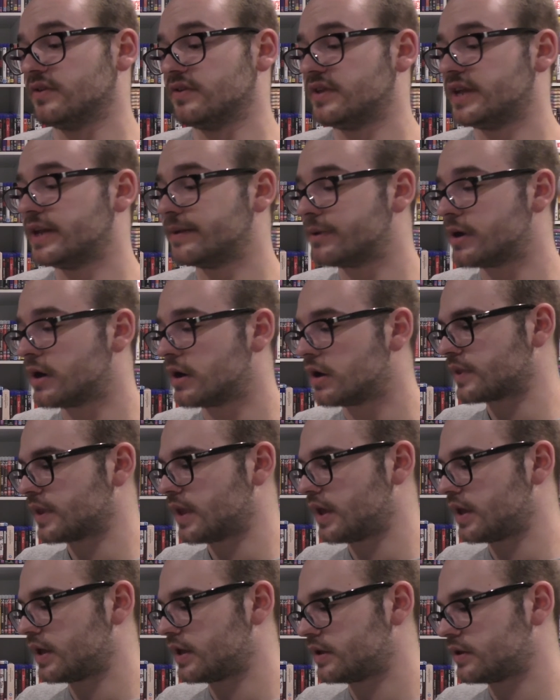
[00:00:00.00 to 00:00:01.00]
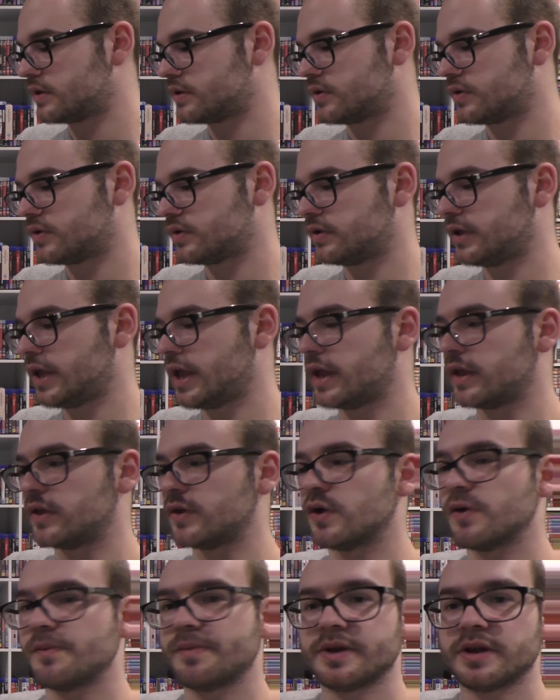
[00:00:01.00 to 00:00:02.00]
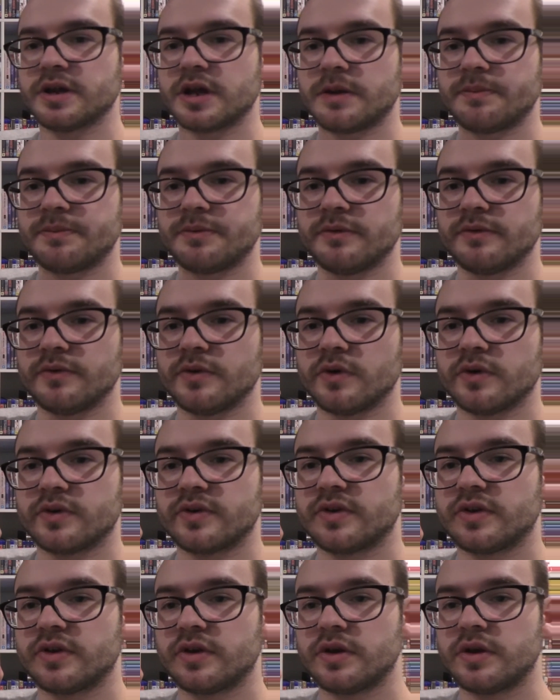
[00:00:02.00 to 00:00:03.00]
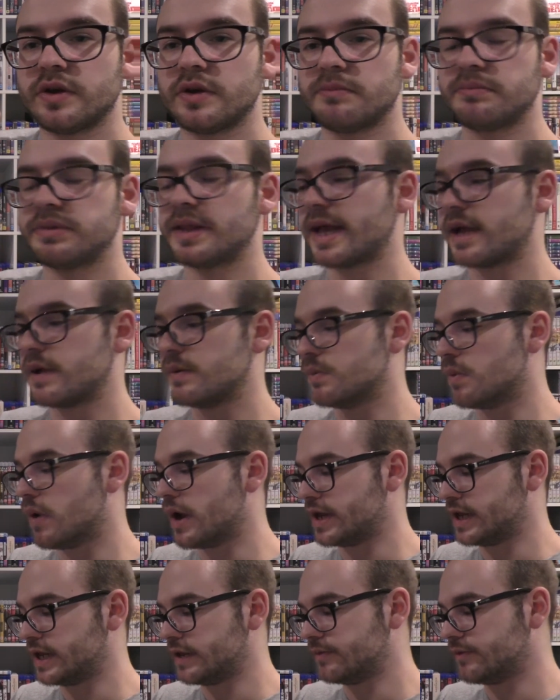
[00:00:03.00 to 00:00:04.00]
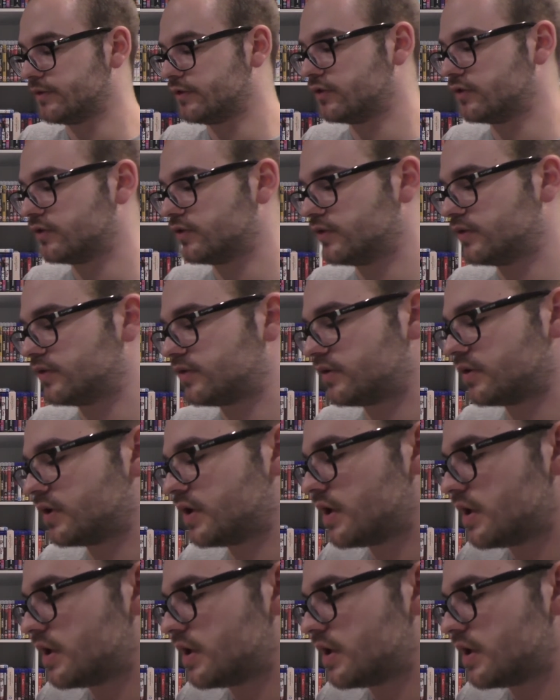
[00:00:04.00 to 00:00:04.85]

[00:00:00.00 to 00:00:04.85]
Cinema. And yeah, you open it up, you've got black and white images.